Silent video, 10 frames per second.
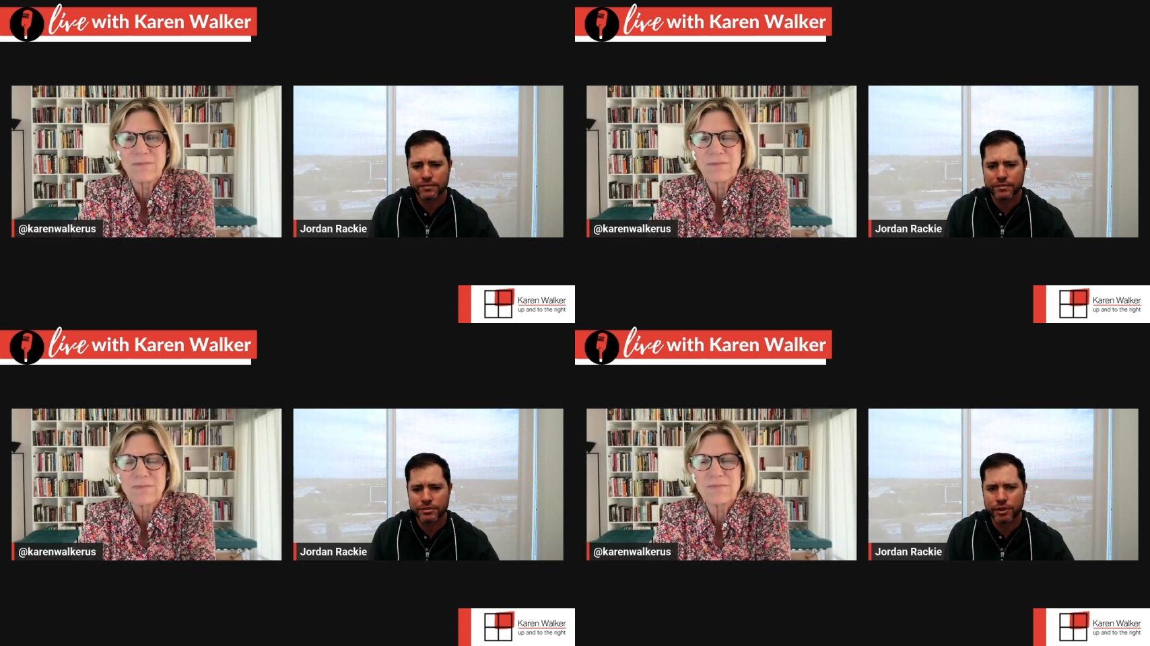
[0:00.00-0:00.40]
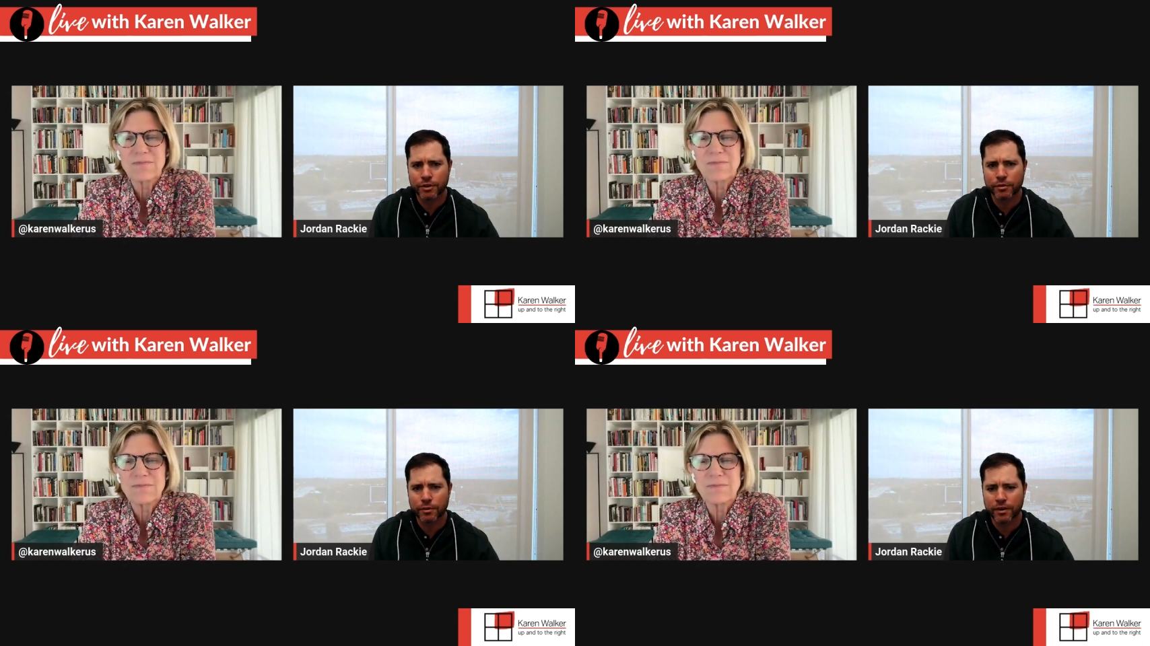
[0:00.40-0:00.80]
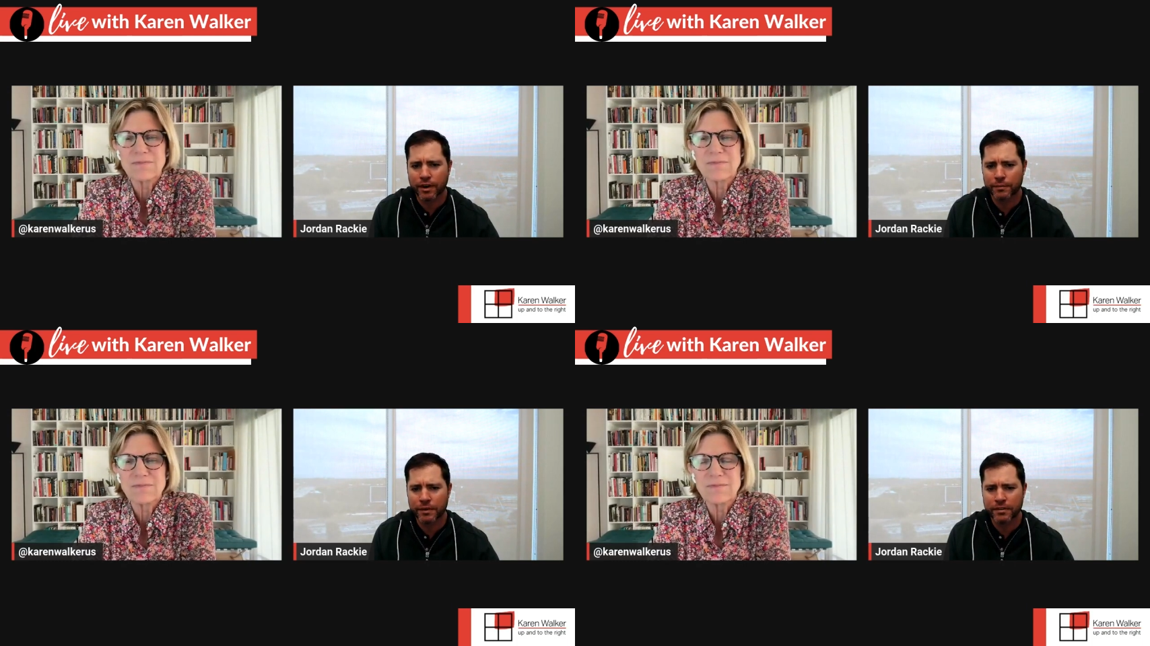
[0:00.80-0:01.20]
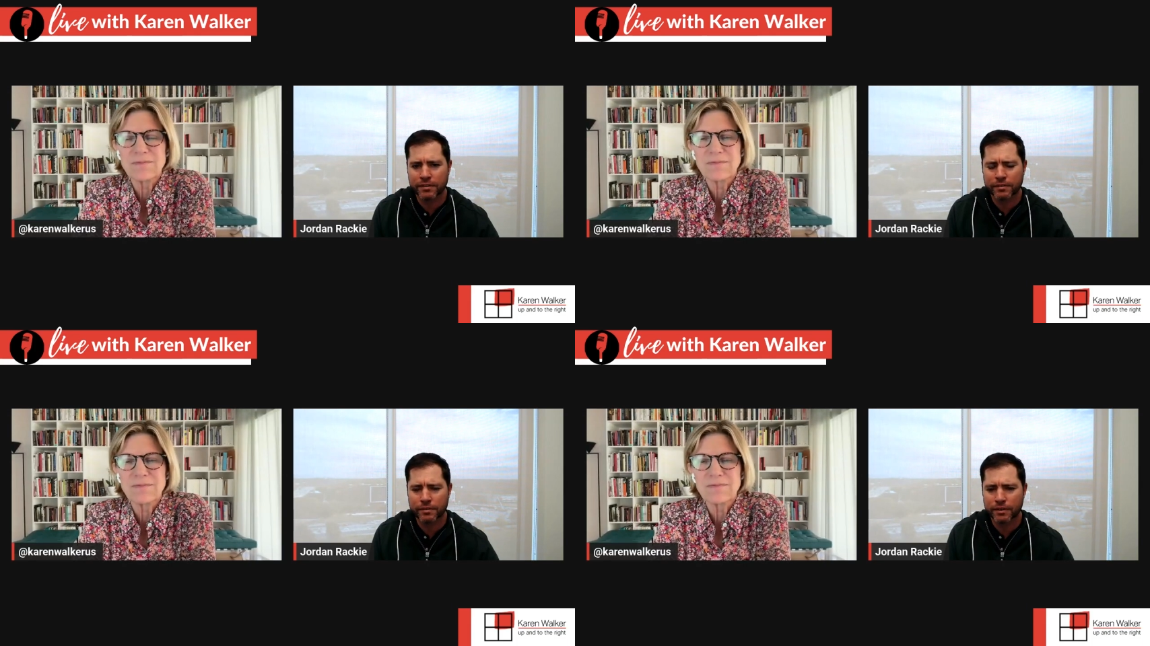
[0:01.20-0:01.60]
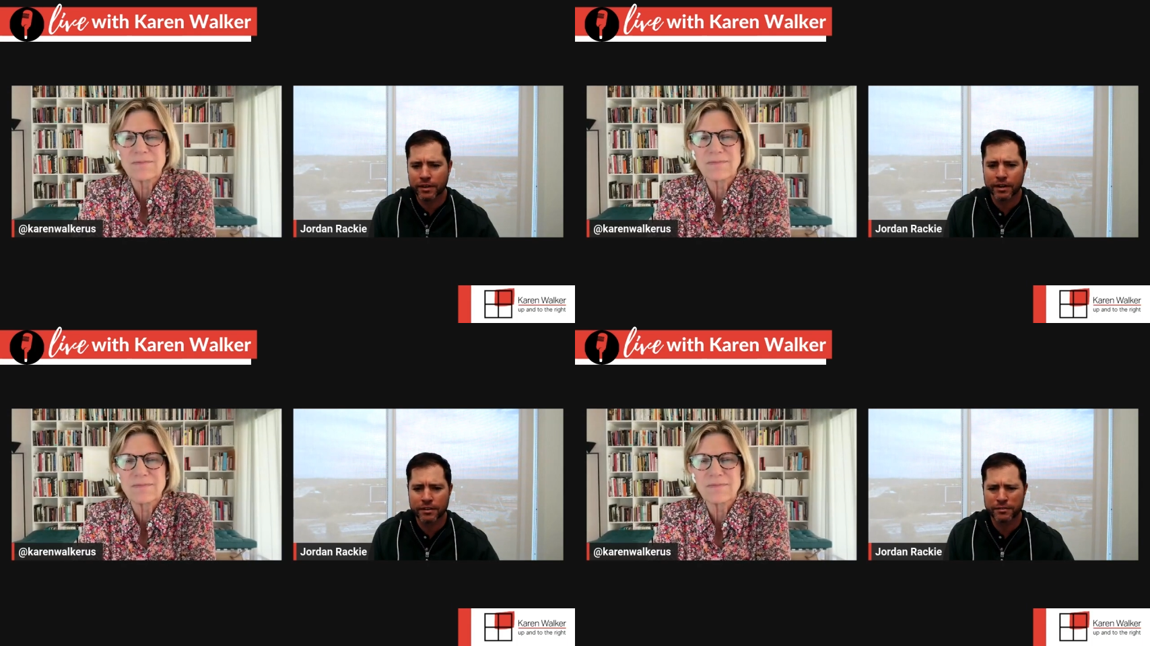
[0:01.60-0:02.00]
Speaker 1: So, I mean, a
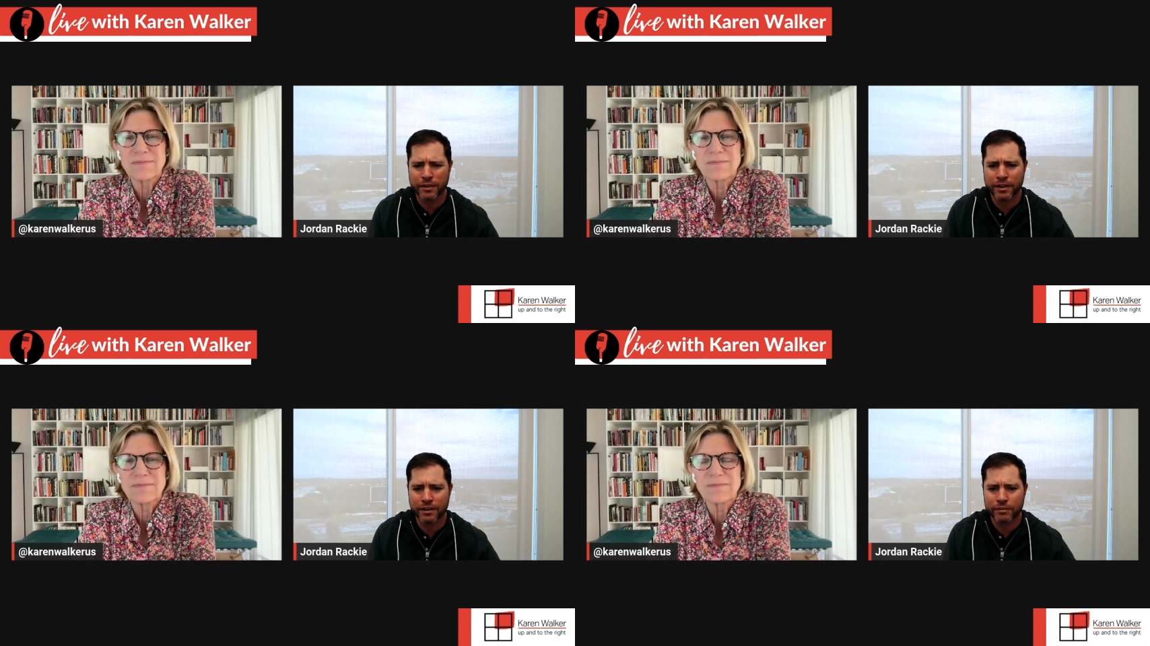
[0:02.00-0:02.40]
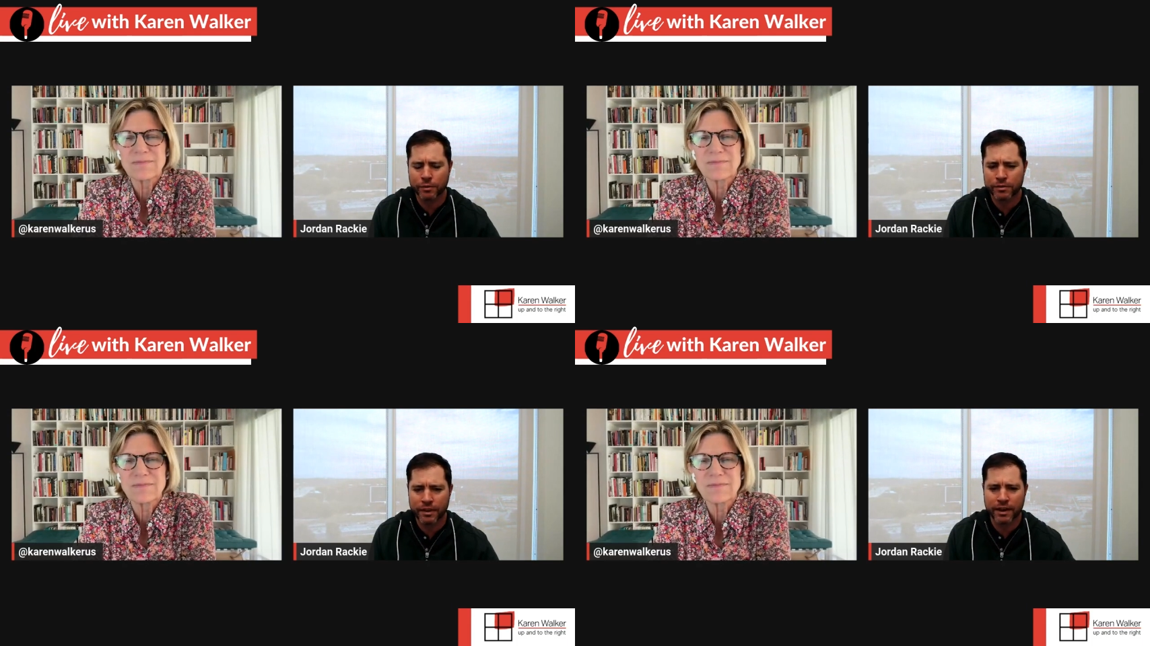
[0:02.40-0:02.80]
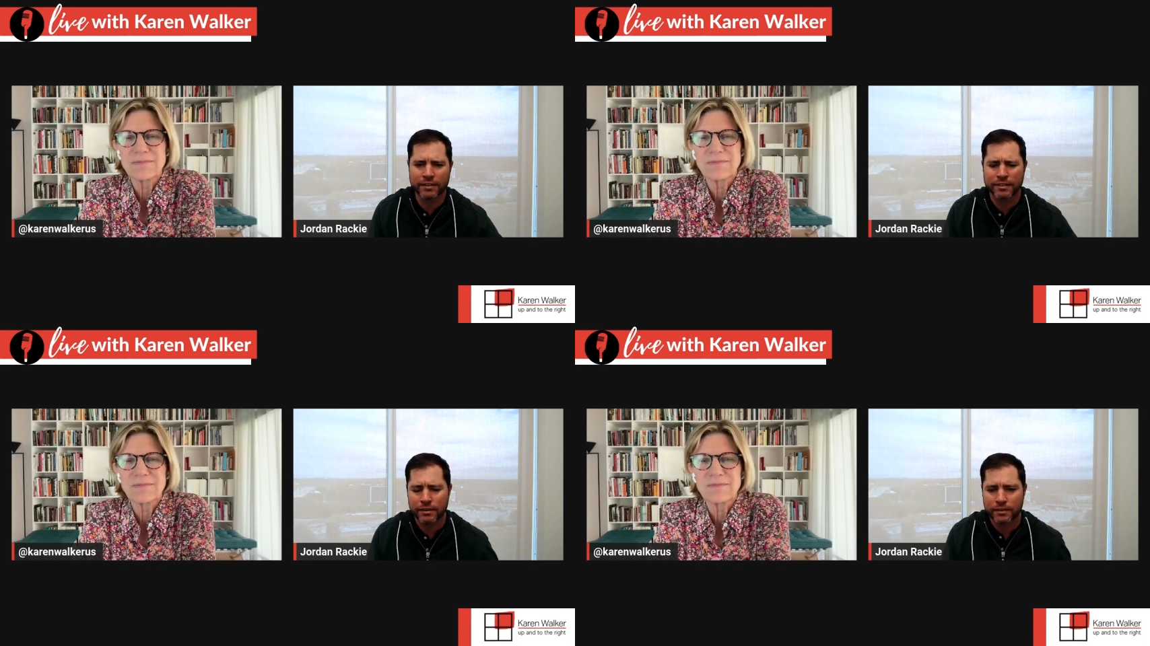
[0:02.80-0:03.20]
lot of the findings was that